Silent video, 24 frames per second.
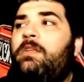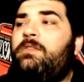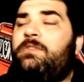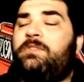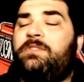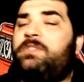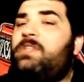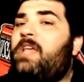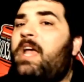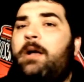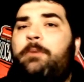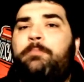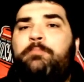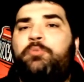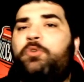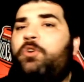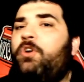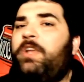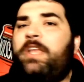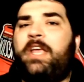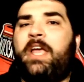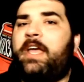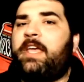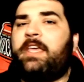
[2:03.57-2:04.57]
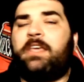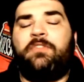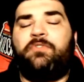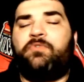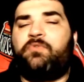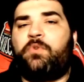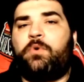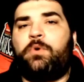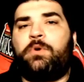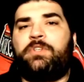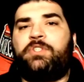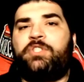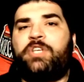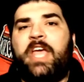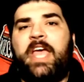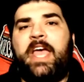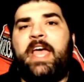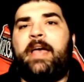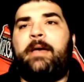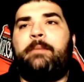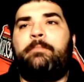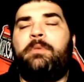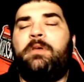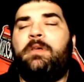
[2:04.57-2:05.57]
it's how pretty I can throw a
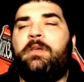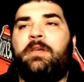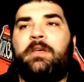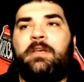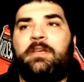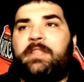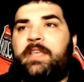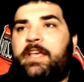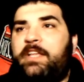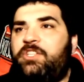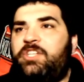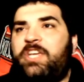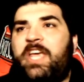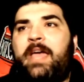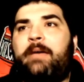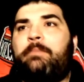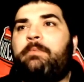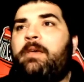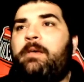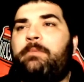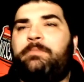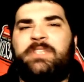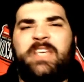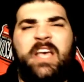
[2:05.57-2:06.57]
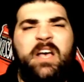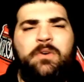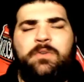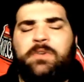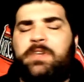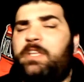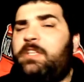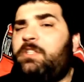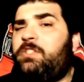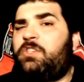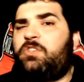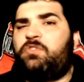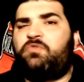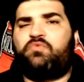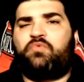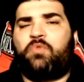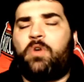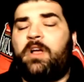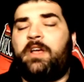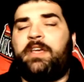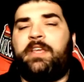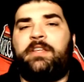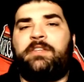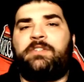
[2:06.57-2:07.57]
jab. That jab comes out, and it's as
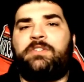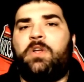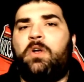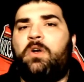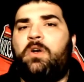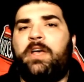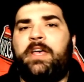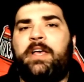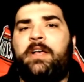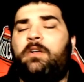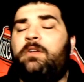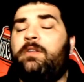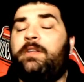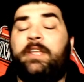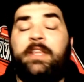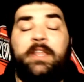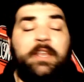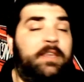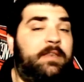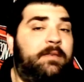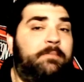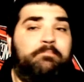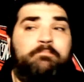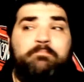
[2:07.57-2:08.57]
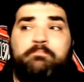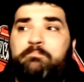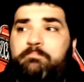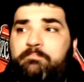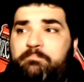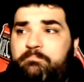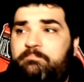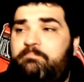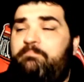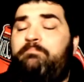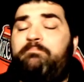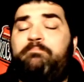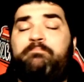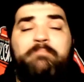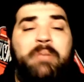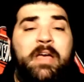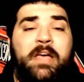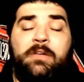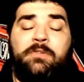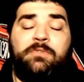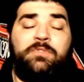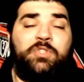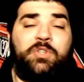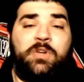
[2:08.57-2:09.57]
rugged as all hell, and it
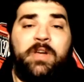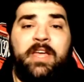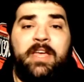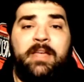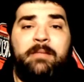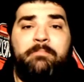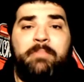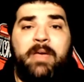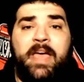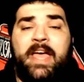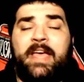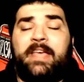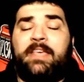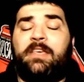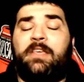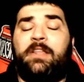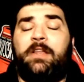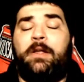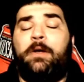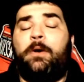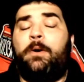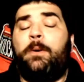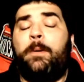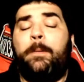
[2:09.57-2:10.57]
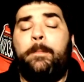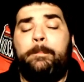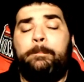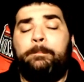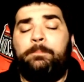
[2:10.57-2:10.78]
pounds your head back, you know.